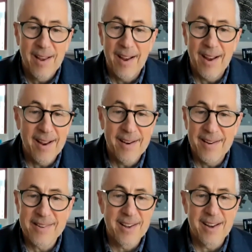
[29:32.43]
And
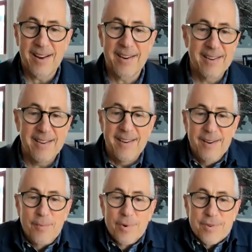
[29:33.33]
it's like,
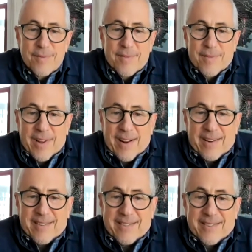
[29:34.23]
we're like
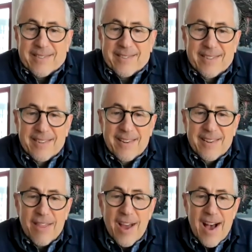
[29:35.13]

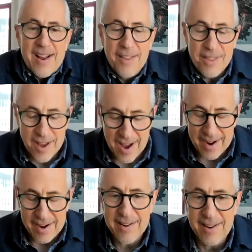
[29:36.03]
thigh to thigh.